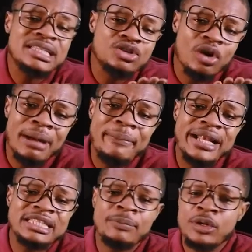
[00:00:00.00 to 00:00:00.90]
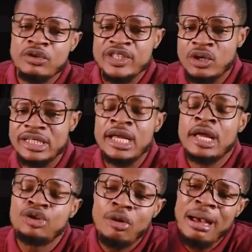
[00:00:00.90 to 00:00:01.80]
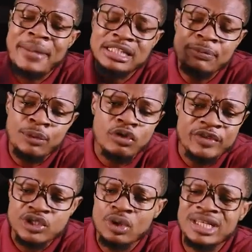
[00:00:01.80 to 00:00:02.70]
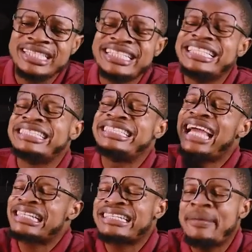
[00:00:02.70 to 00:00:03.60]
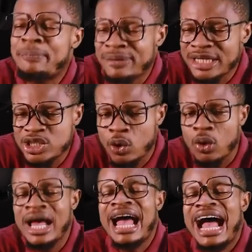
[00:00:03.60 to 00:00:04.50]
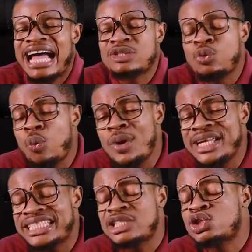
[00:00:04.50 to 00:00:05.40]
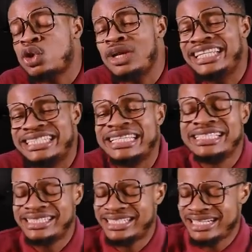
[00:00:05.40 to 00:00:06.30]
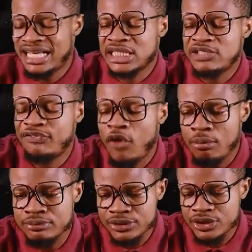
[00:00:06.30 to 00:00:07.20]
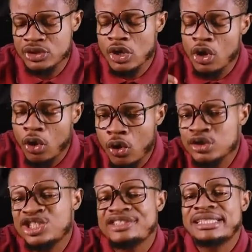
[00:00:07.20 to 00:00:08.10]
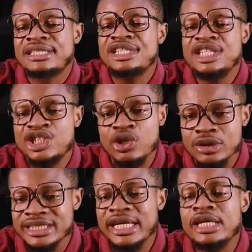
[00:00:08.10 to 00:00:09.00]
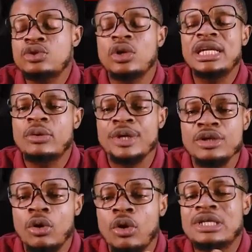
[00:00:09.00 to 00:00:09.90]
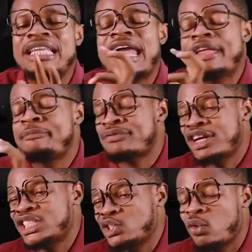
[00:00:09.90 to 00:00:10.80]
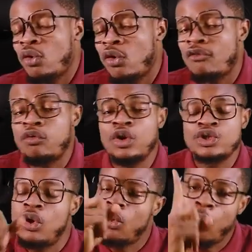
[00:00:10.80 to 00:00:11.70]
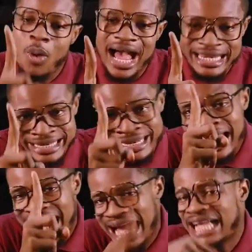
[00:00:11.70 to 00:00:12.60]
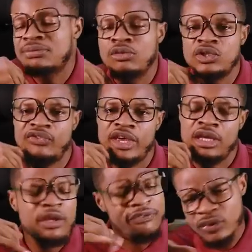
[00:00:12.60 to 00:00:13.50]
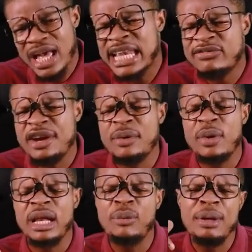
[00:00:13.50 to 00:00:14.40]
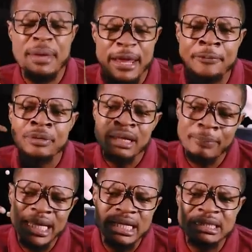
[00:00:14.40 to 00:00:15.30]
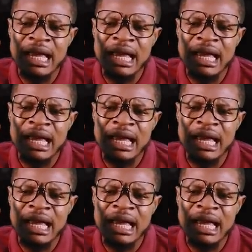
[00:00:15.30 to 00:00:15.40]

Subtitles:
the normal melting point of a solid? Normal melting point of a solid is that temperature at which solid transforms or transition into liquid under a pressure of what? 1 atmosphere. If you get this very quickly with me, please,